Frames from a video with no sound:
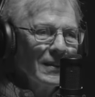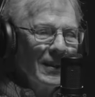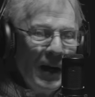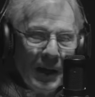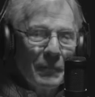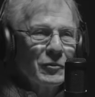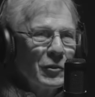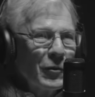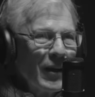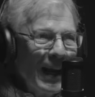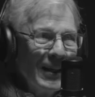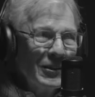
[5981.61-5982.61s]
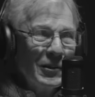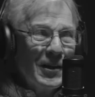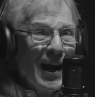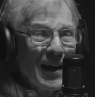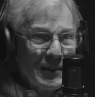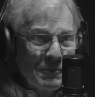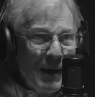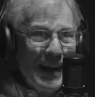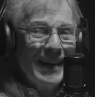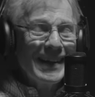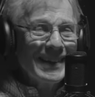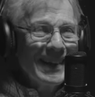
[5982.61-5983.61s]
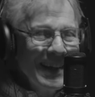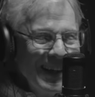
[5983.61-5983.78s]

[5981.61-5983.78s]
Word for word: God, I'm so glad you guys made it.